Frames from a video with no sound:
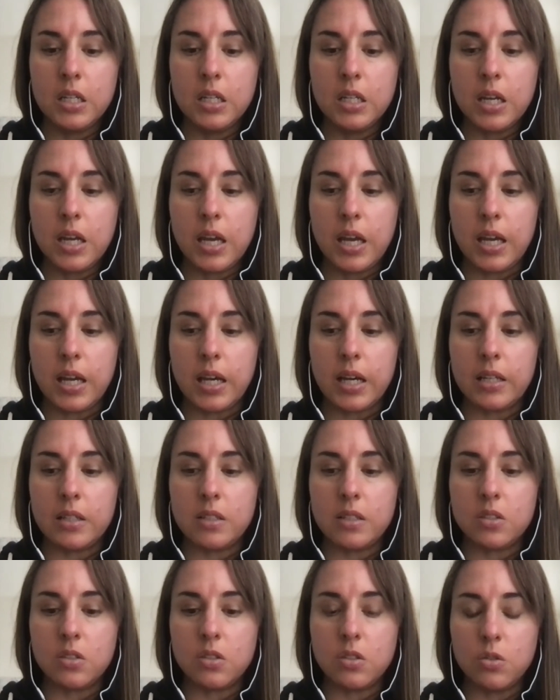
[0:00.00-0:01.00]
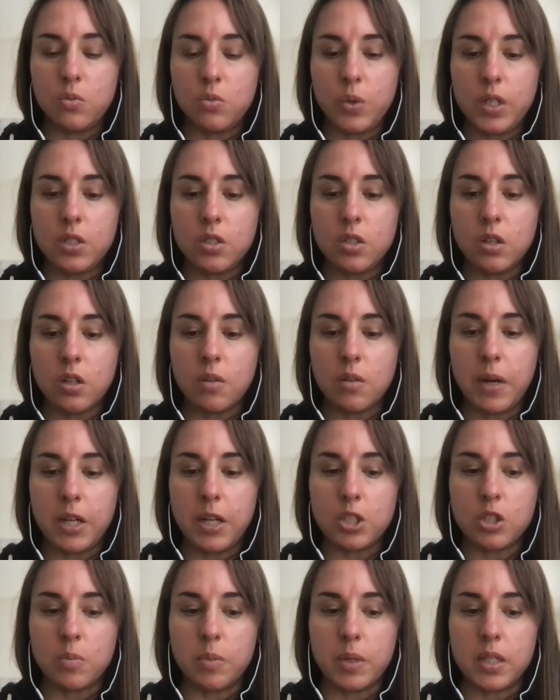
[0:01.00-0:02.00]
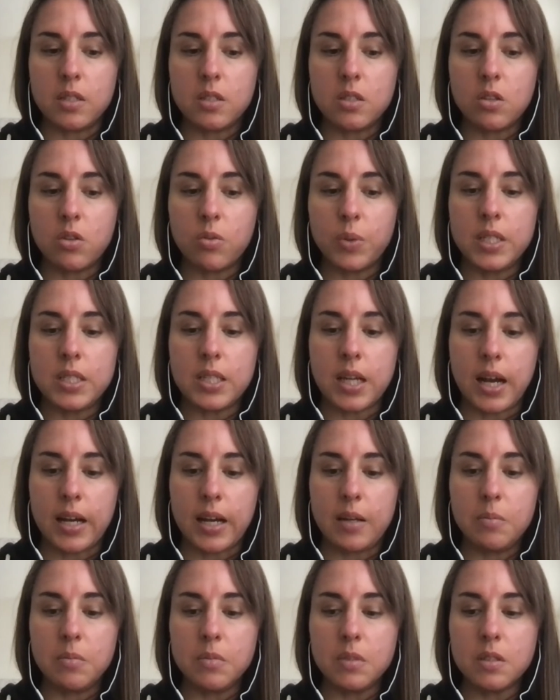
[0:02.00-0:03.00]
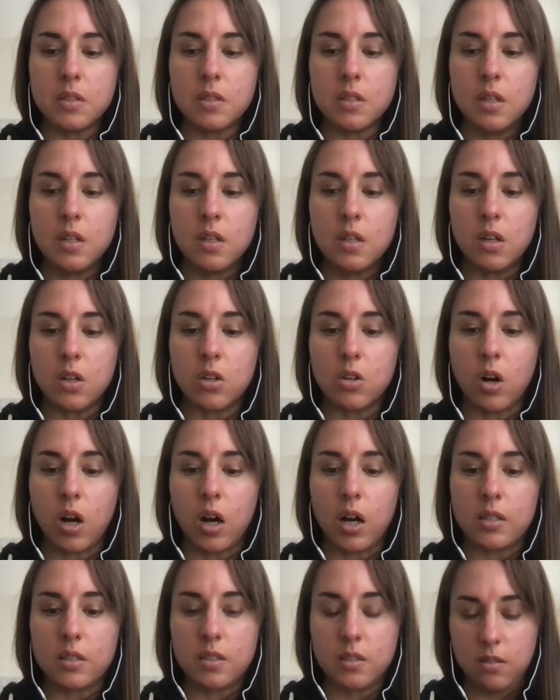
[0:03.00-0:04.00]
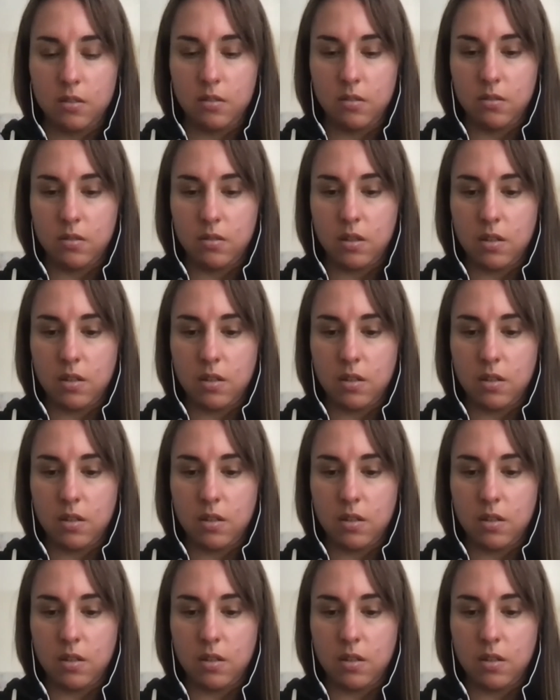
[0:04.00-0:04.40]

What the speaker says: And we took measurements 3 times across